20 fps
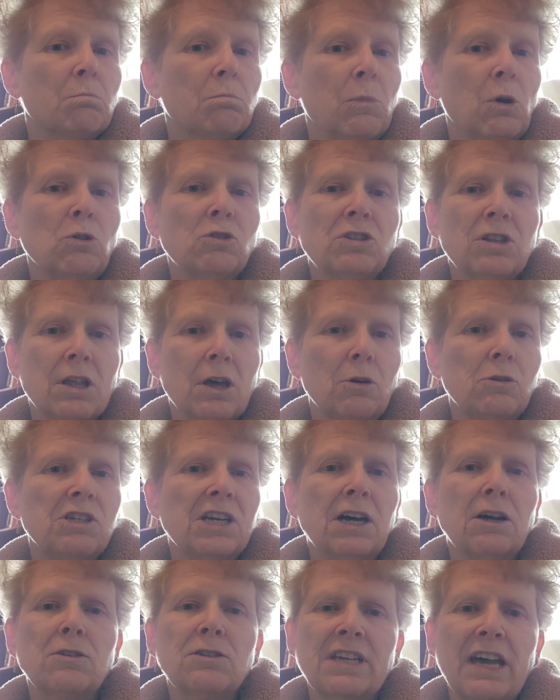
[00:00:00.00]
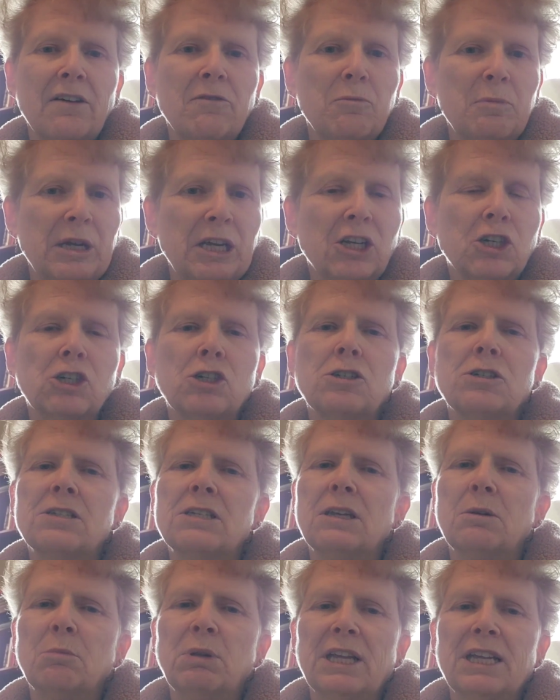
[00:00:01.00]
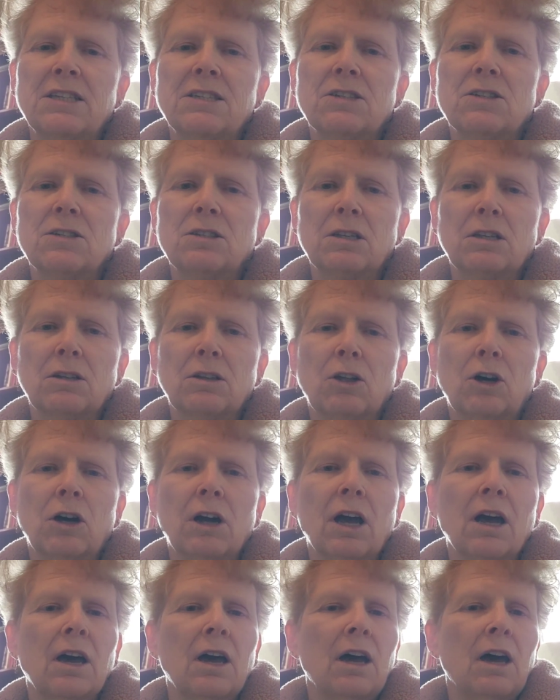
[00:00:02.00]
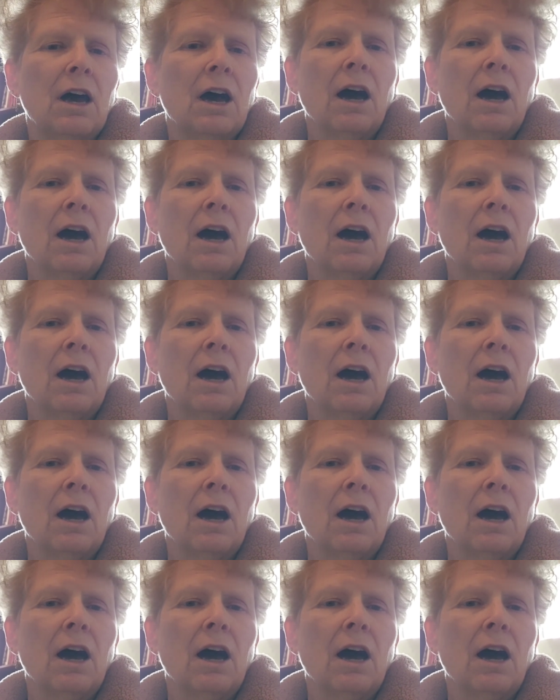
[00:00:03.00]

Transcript: most of the hotels have piers and places to look.